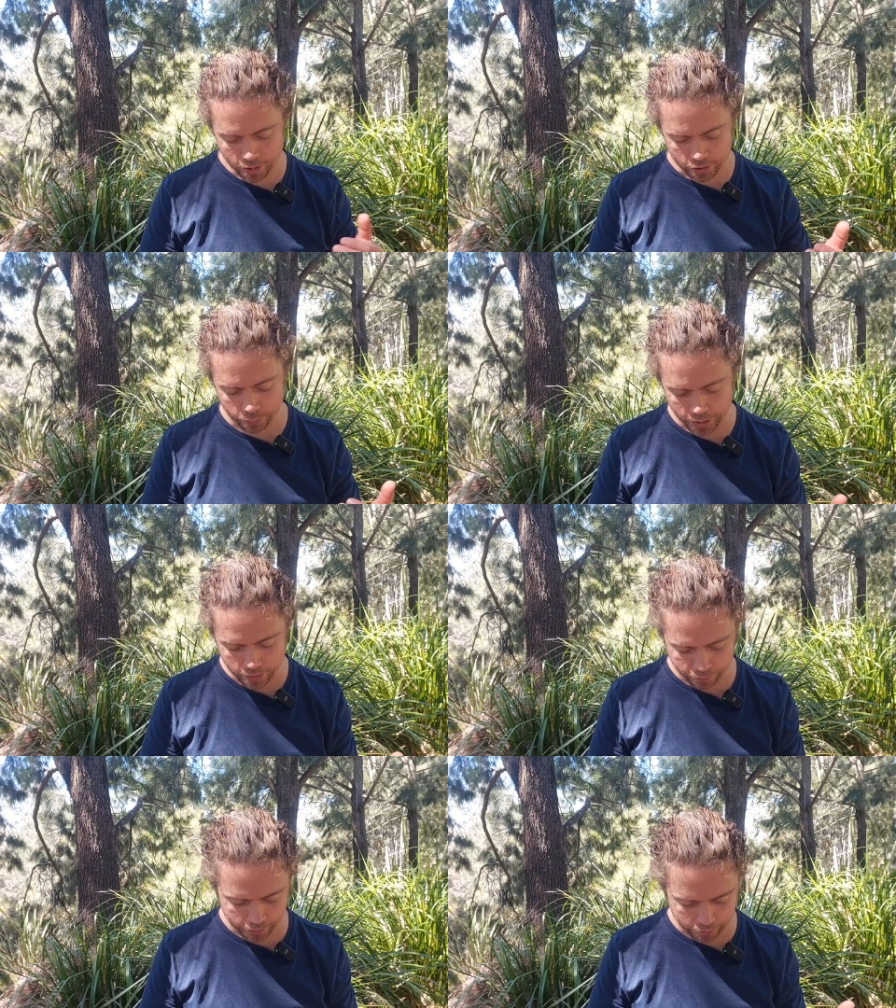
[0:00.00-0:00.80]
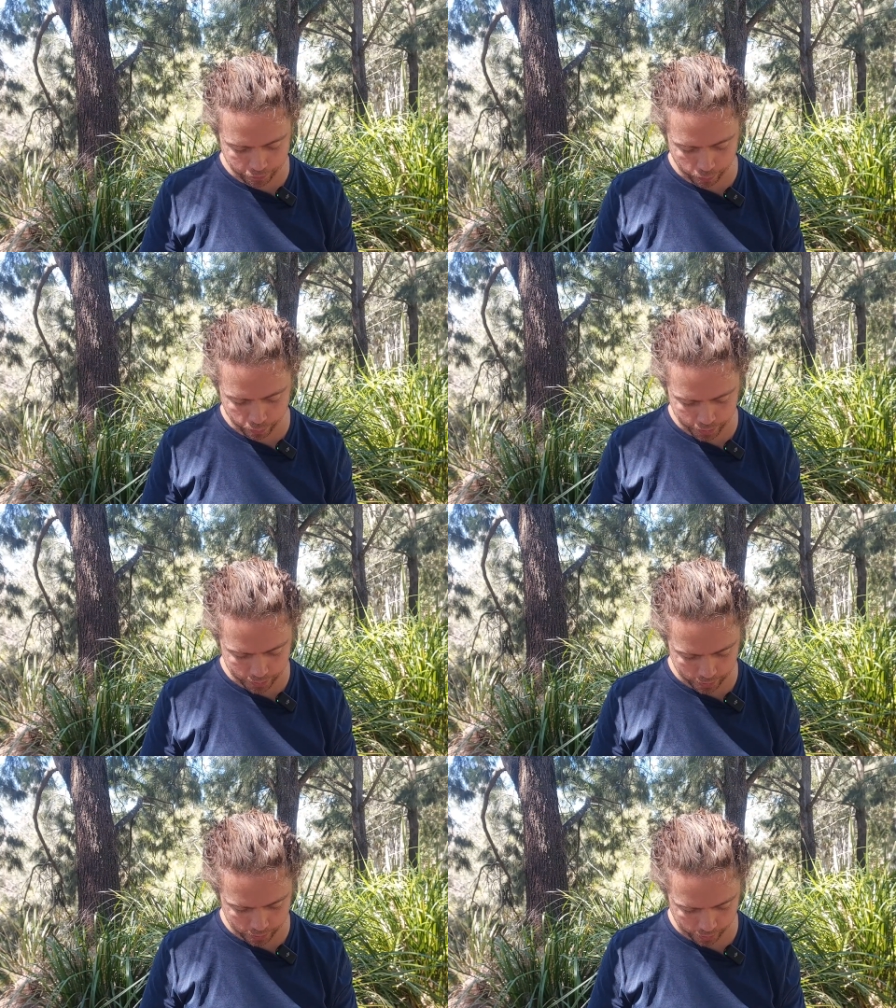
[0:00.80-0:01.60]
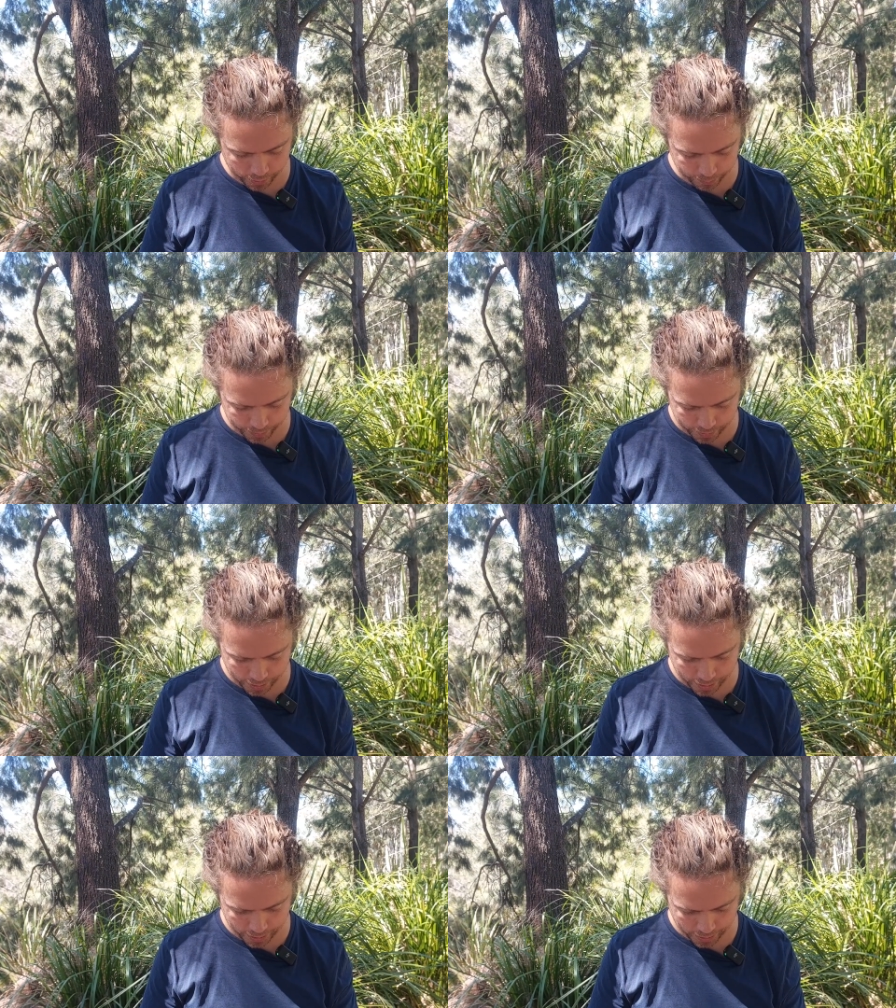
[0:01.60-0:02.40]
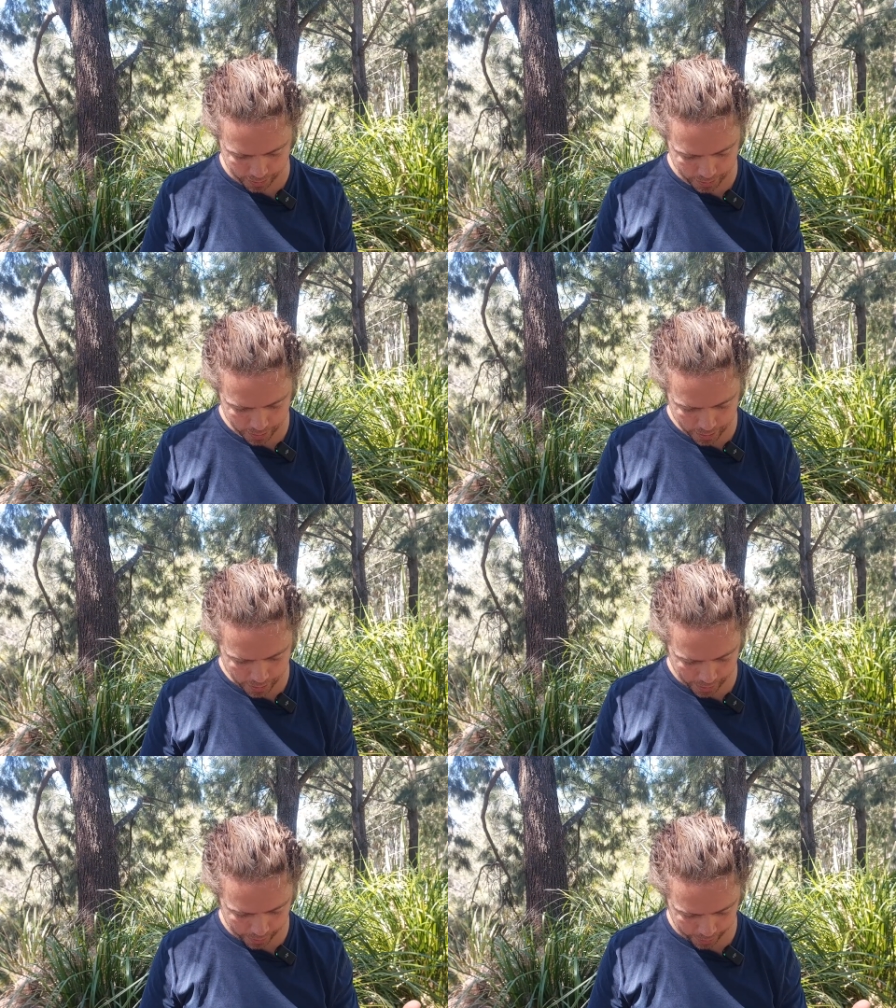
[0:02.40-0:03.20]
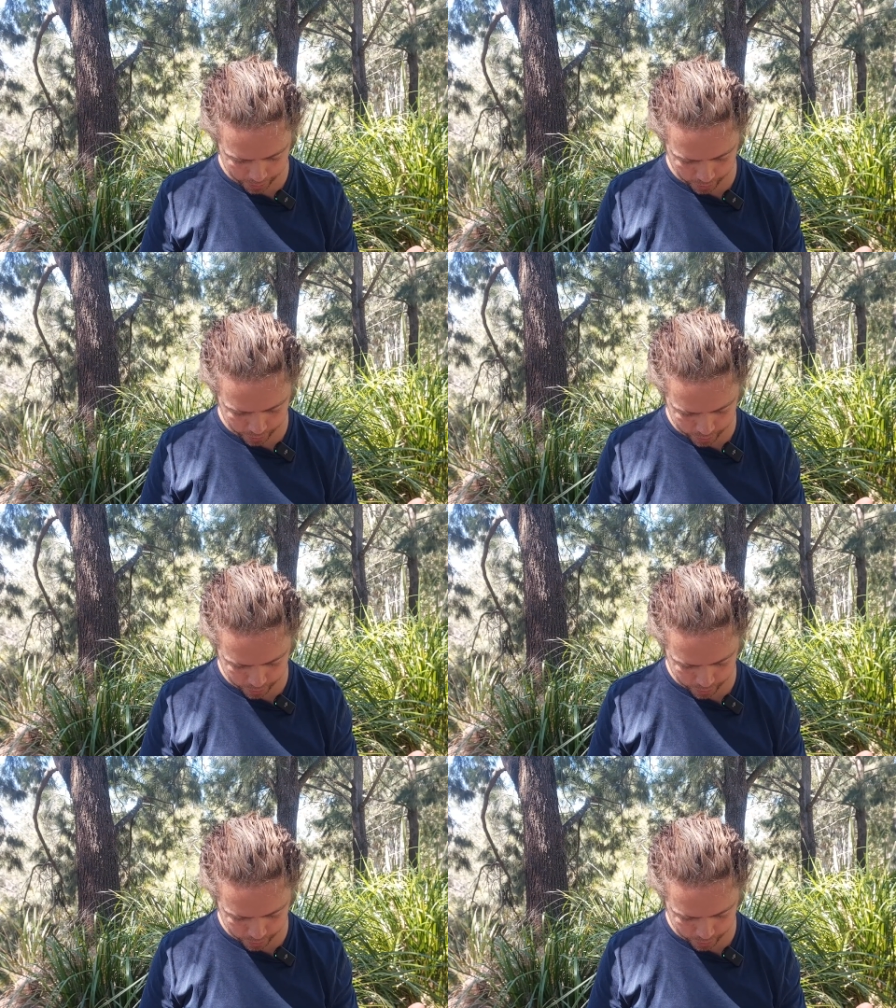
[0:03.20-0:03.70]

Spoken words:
So when you flick forward in the document here, and I go